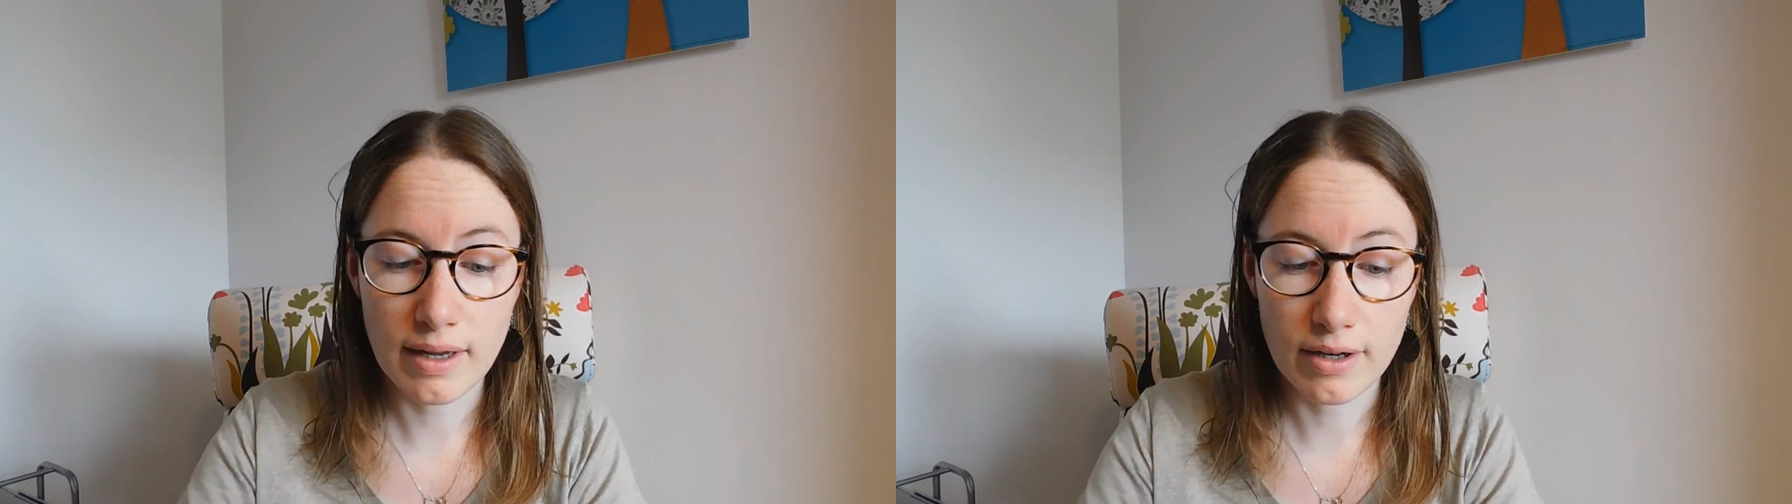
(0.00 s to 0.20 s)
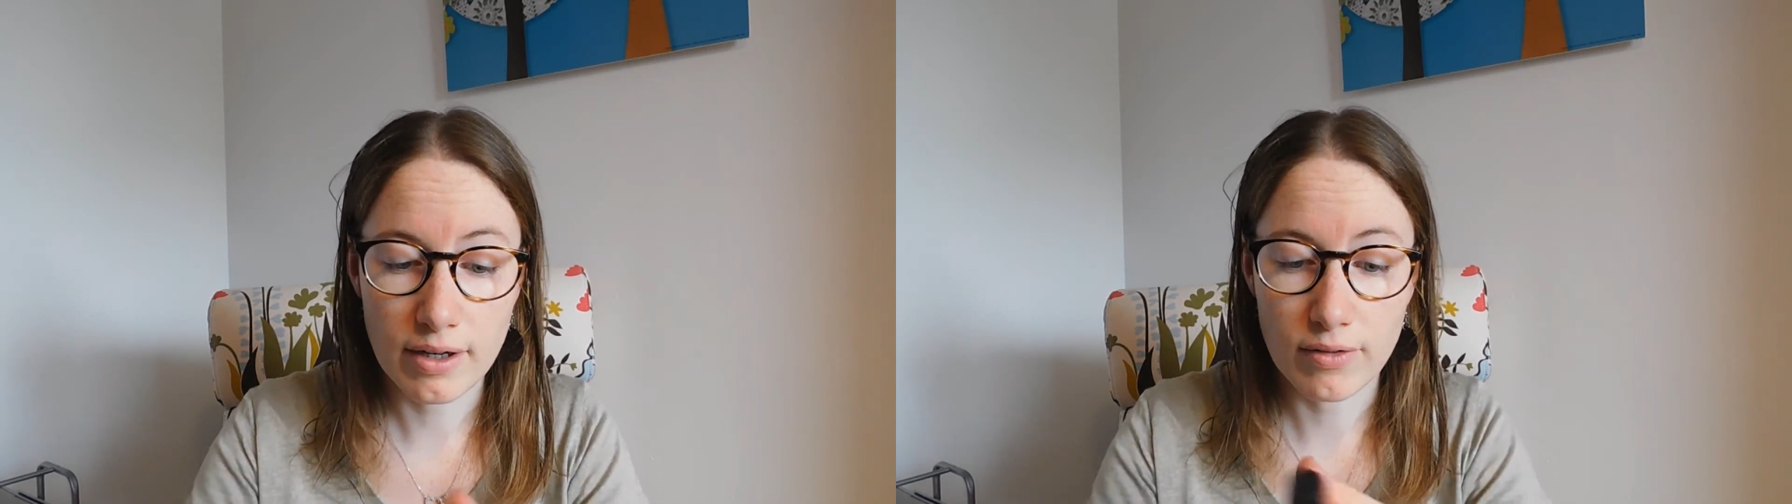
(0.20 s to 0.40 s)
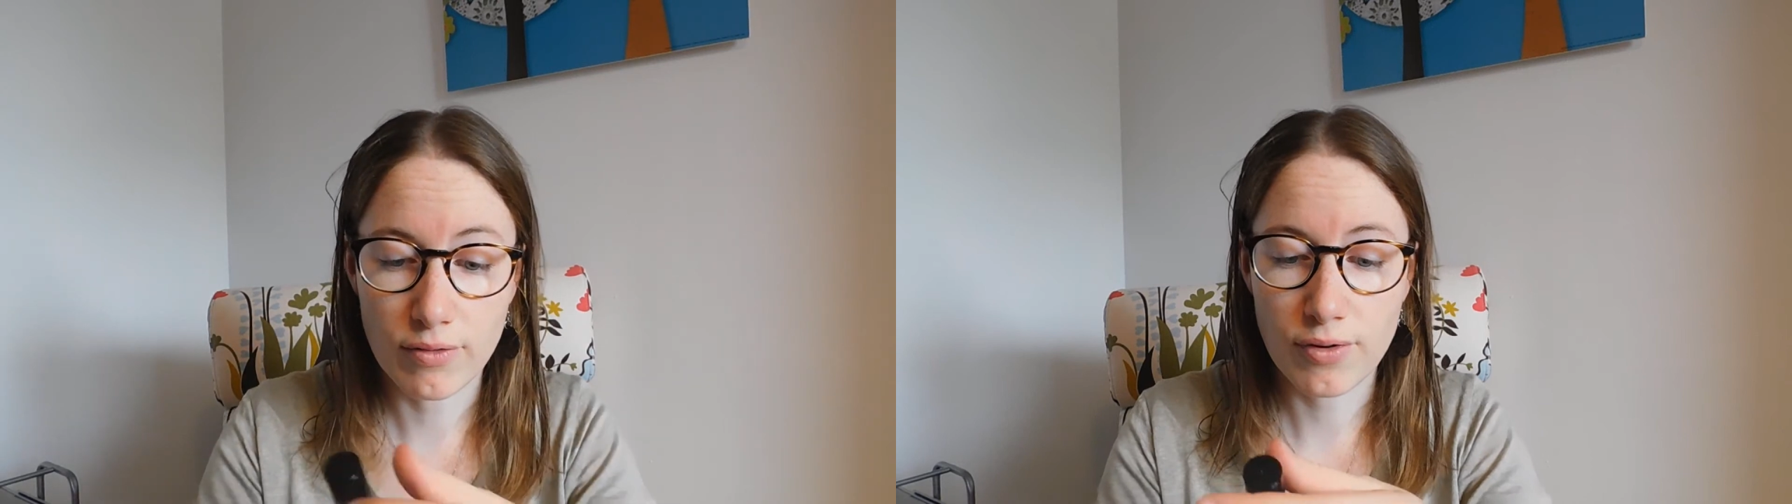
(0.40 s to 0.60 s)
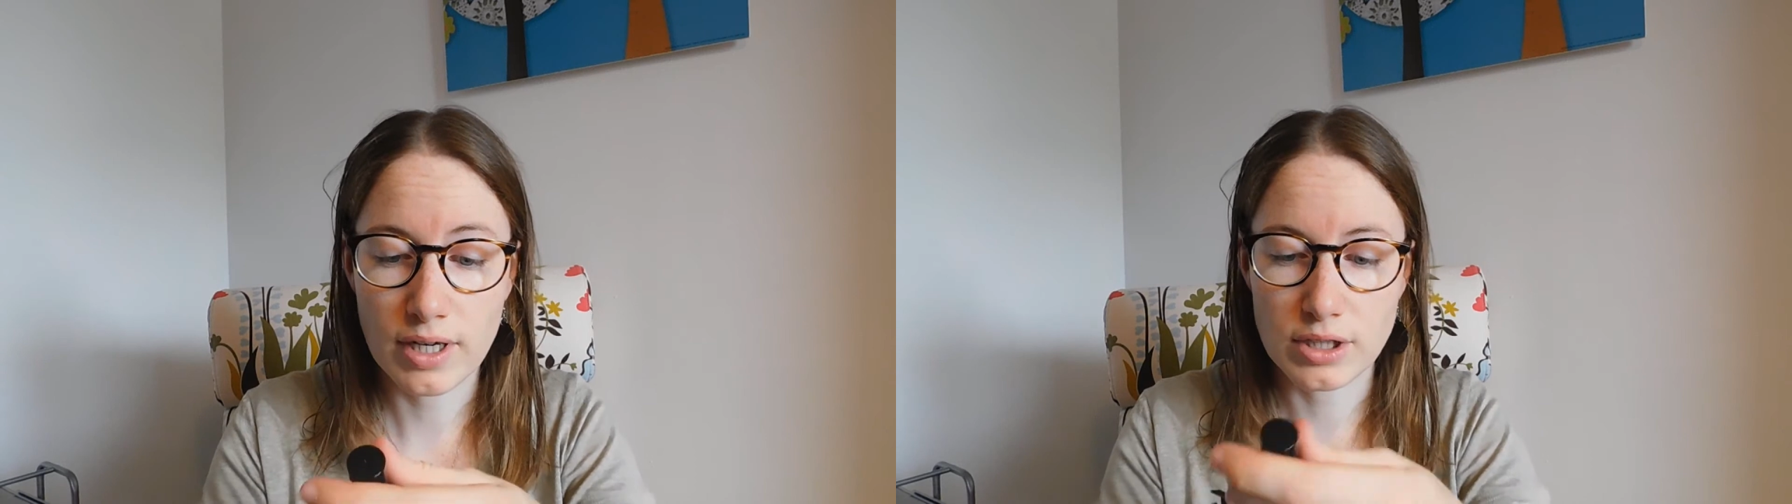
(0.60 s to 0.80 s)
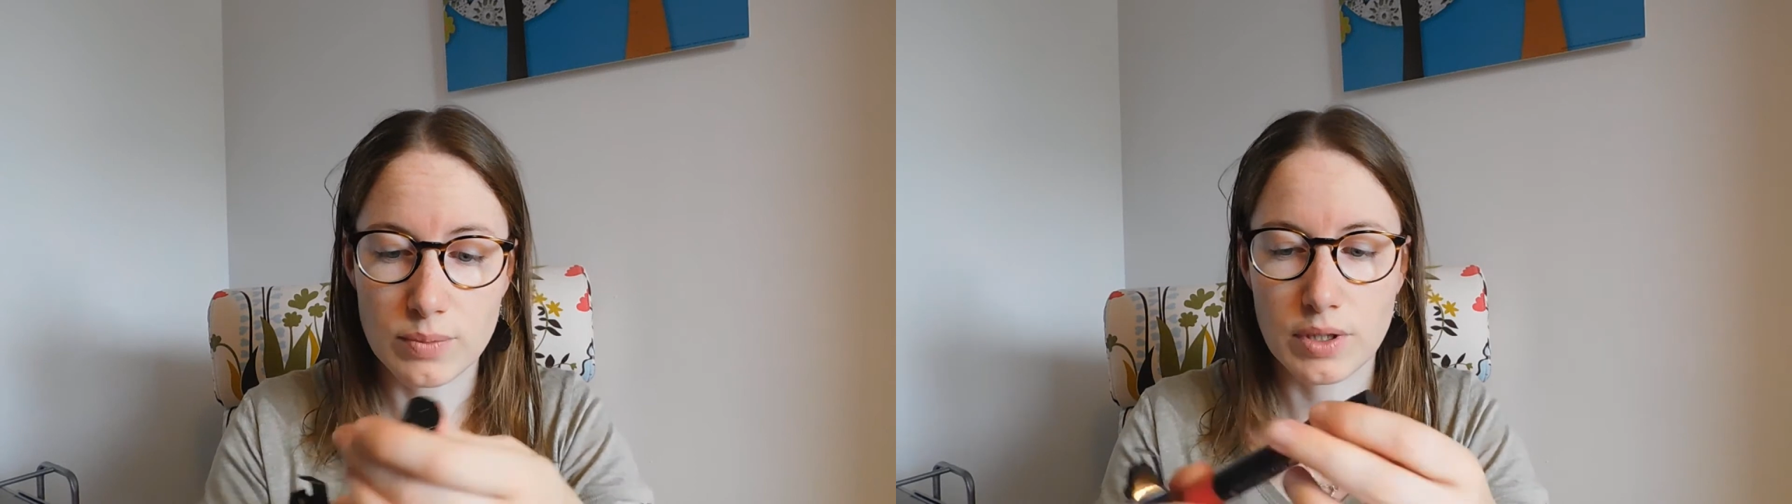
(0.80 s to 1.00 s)
and in
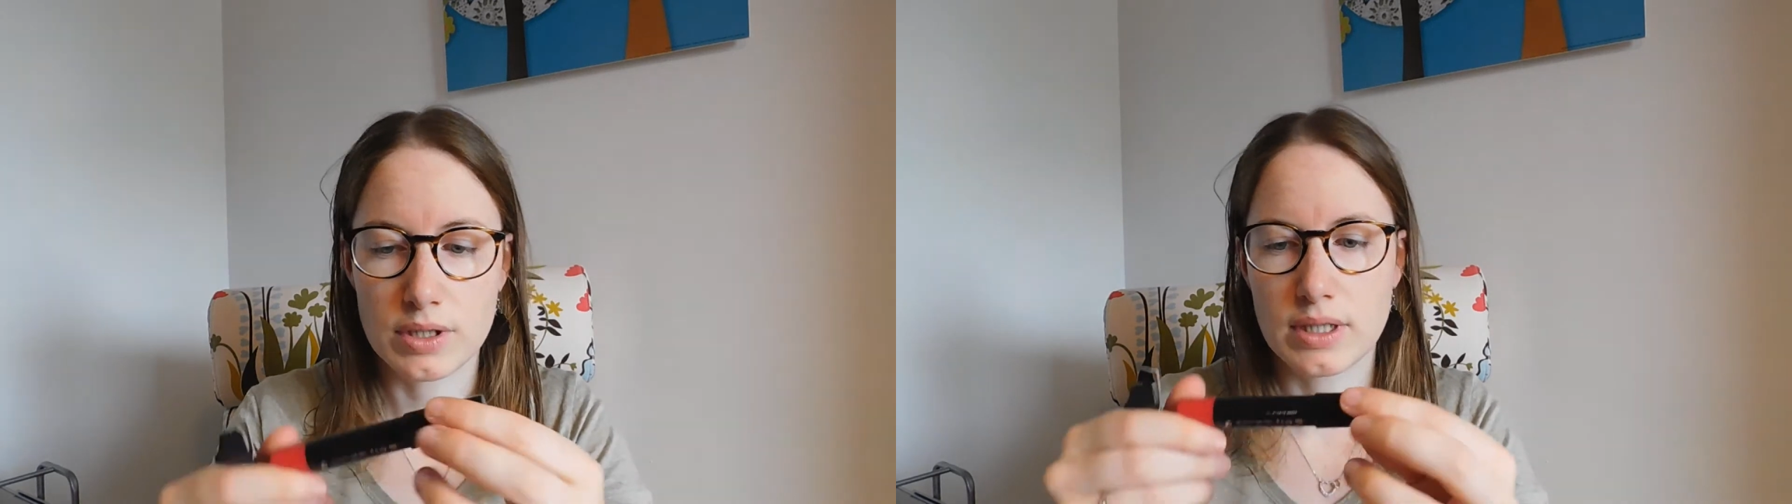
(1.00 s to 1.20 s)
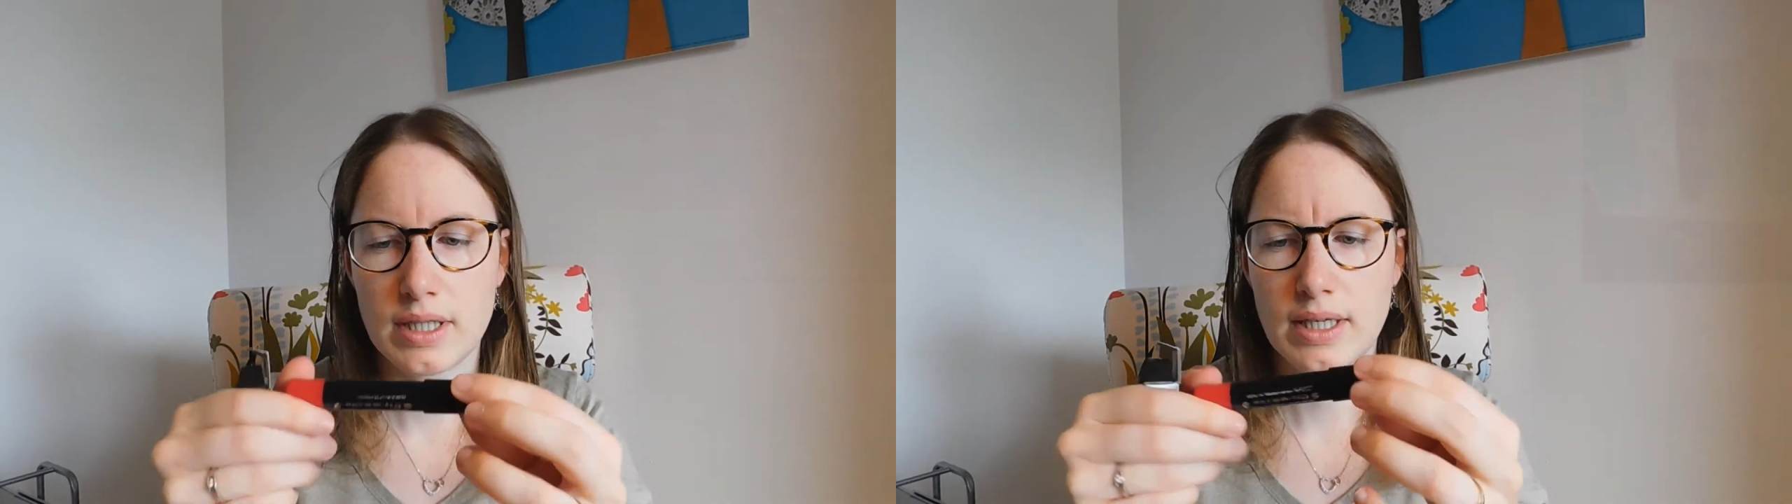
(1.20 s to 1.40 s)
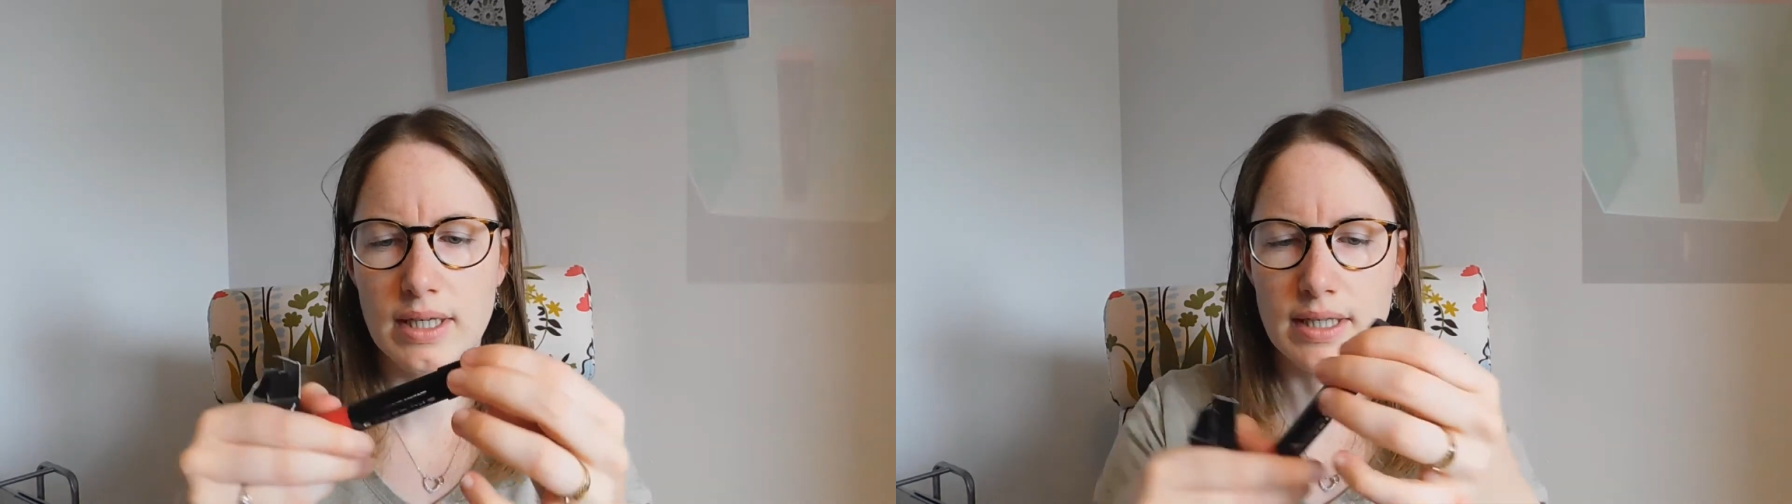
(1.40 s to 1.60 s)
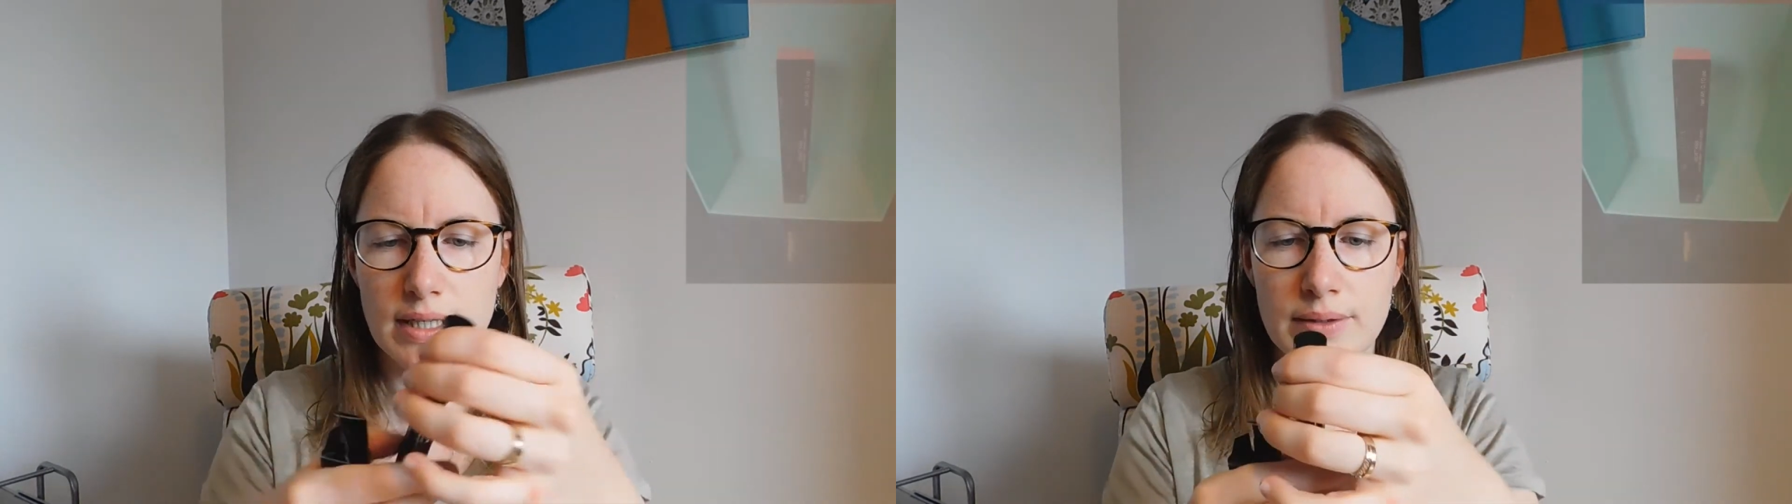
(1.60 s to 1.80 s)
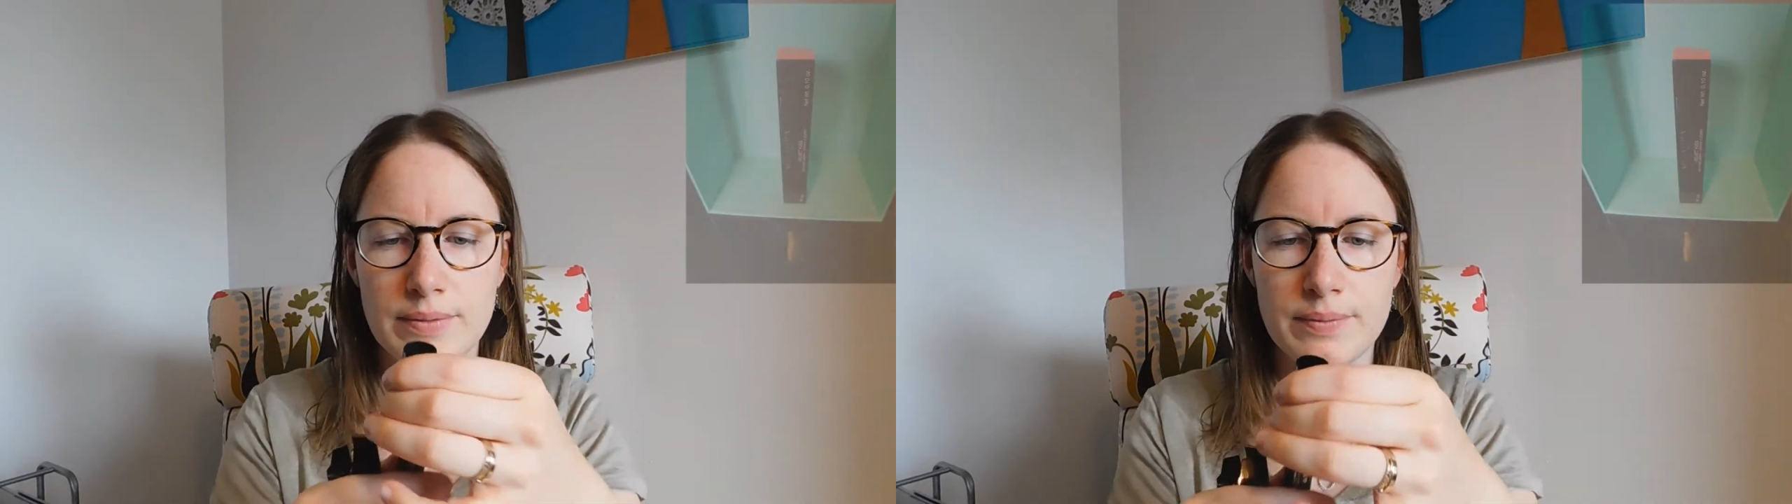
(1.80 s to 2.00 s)
French, but yeah.